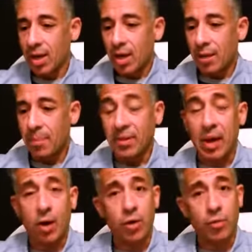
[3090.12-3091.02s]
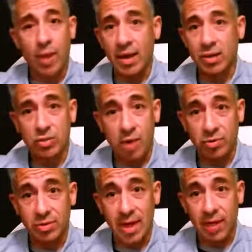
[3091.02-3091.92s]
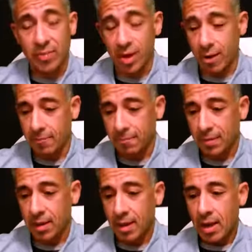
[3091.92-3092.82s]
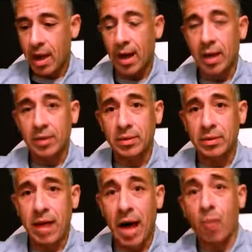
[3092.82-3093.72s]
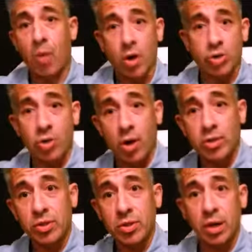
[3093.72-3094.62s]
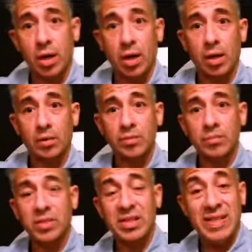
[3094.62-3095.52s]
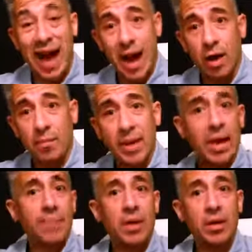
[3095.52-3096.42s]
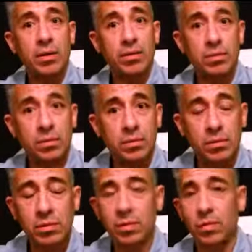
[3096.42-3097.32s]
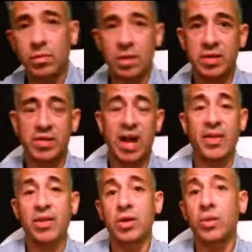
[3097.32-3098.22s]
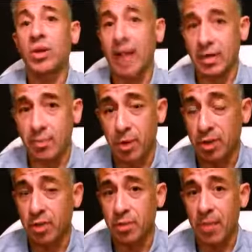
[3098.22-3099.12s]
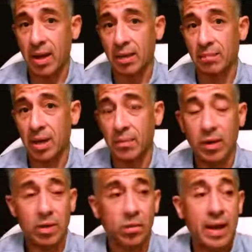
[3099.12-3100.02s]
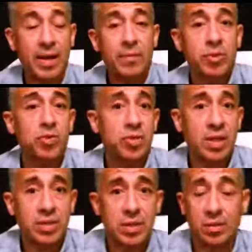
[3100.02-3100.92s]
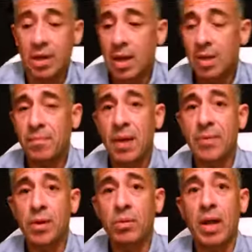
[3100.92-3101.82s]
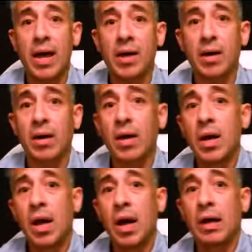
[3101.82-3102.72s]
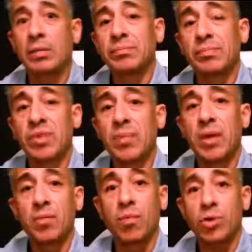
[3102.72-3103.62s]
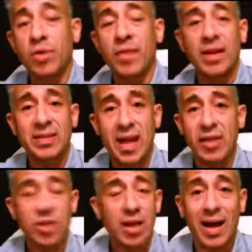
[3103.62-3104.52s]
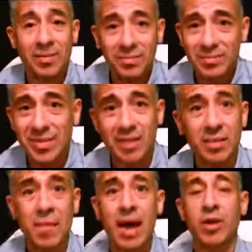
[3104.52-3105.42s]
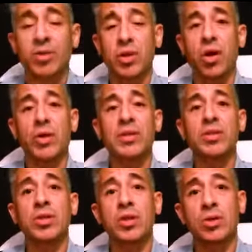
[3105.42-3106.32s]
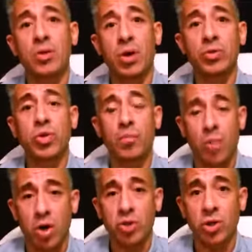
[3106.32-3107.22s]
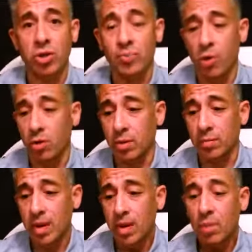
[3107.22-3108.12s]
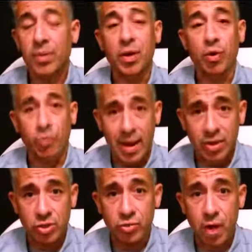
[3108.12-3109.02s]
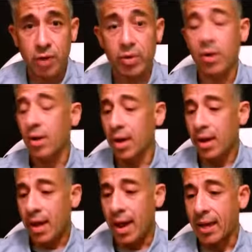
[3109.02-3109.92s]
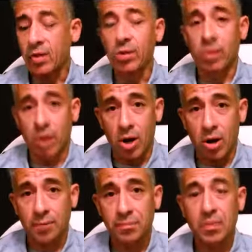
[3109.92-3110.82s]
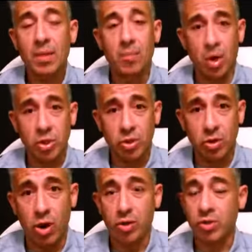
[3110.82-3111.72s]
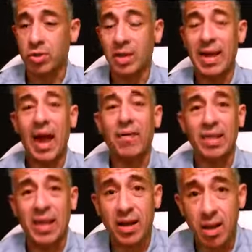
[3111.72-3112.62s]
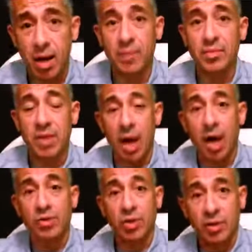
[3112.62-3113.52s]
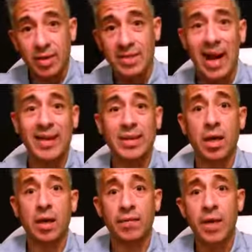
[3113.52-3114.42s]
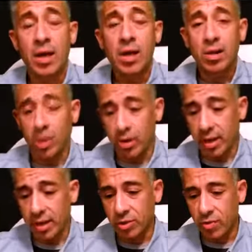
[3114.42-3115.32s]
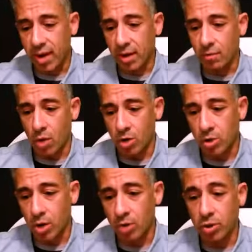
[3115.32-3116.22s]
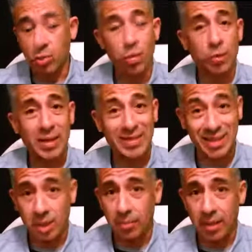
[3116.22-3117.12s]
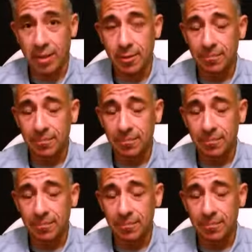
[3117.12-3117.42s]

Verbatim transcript: But there are great instructors out there and our martial arts uh, style may not be a style that you would like to participate in. Maybe you like jujitsu. Maybe you like uh, um, something more soft like tai chi. Doesn't matter as long as you go into a martial arts program with a great instructor and you learn martial arts and everything that comes under this idea of learning and training in martial arts. You will be disciplined